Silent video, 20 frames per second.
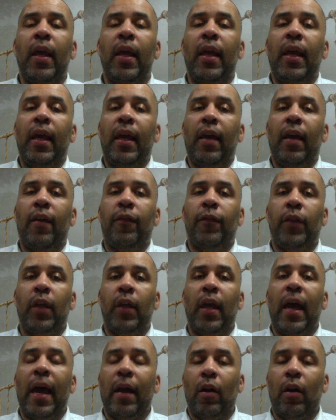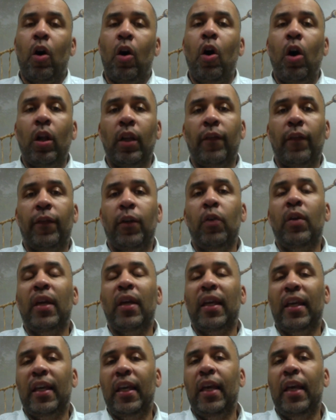if at all, if you can
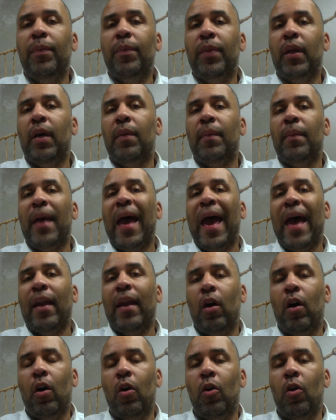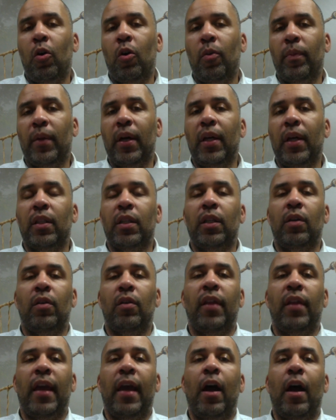keep them at home until
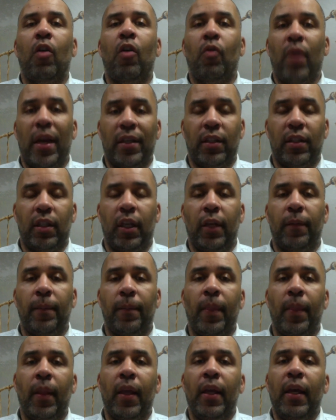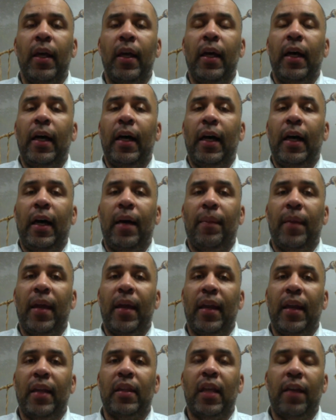they are rested,
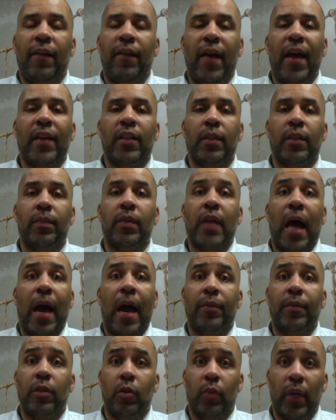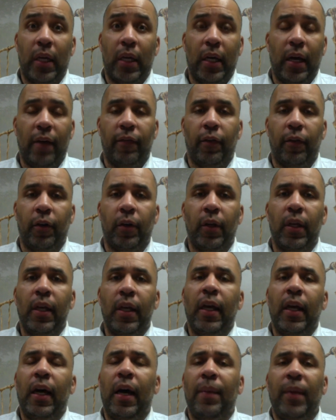and that they've had some time to recover.
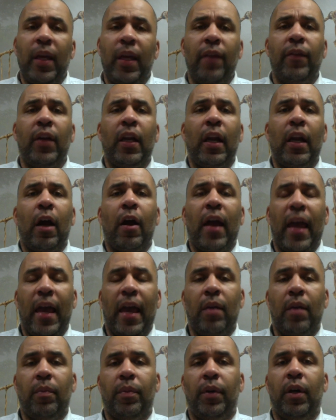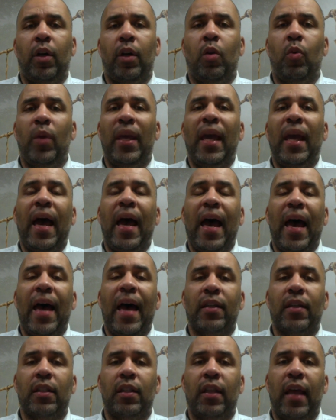Even in our handbook, we
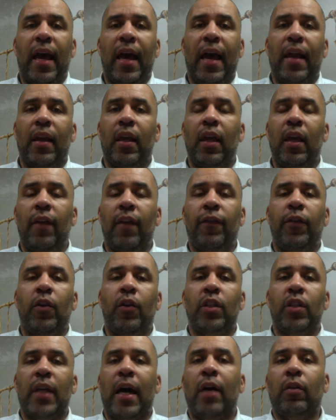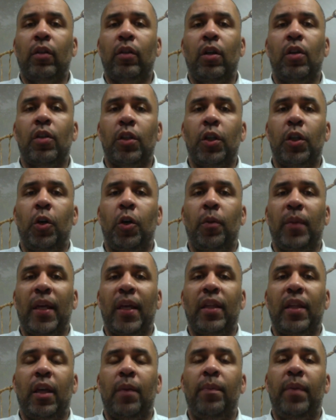ask that if your child goes home, that
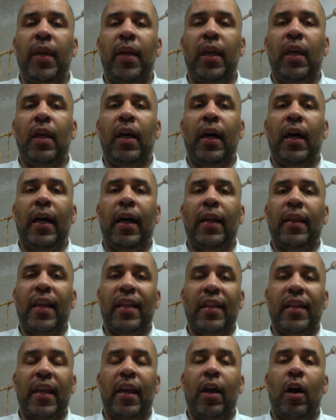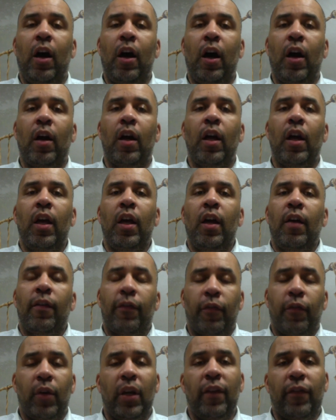they are
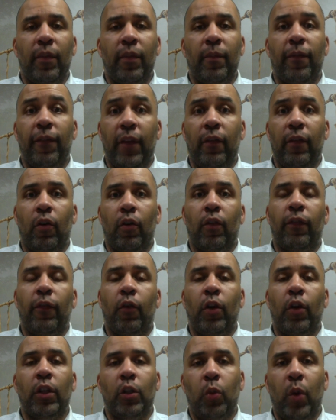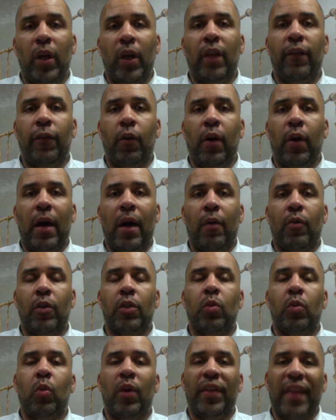free from fever for 24
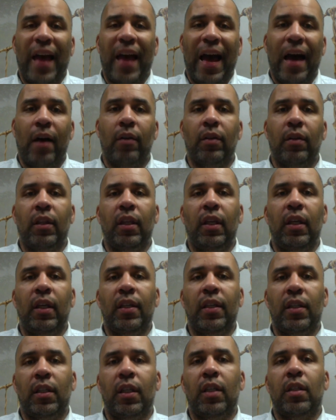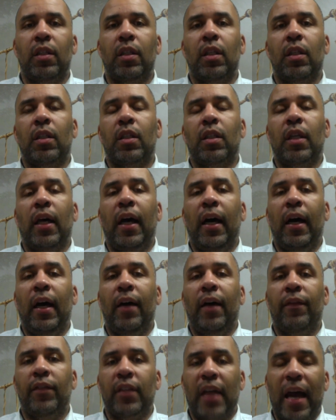hours without the assistance
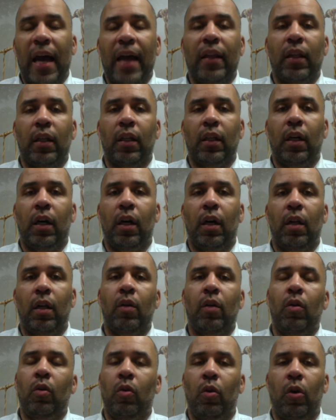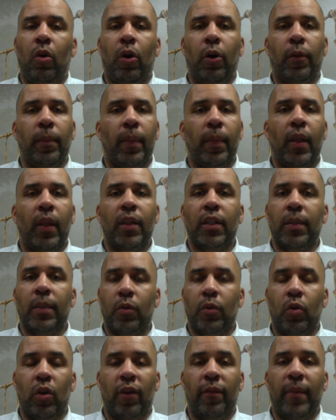of Tylenol or some
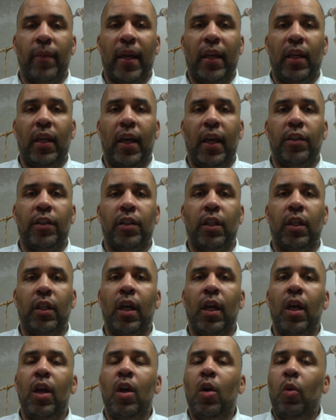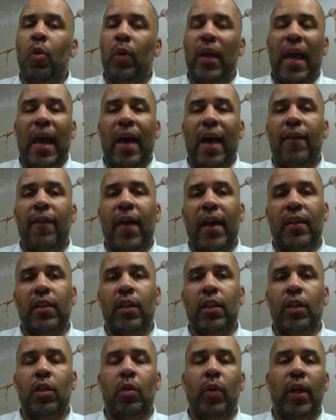sort of medication. We have had
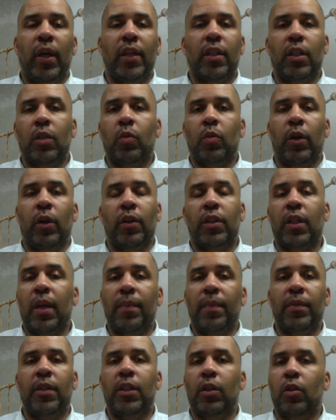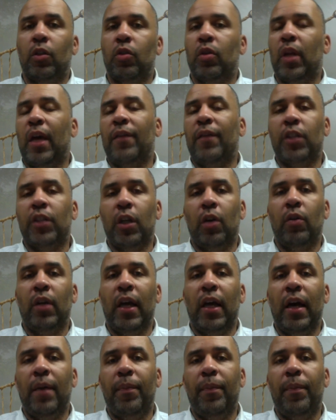situations where some children have shown up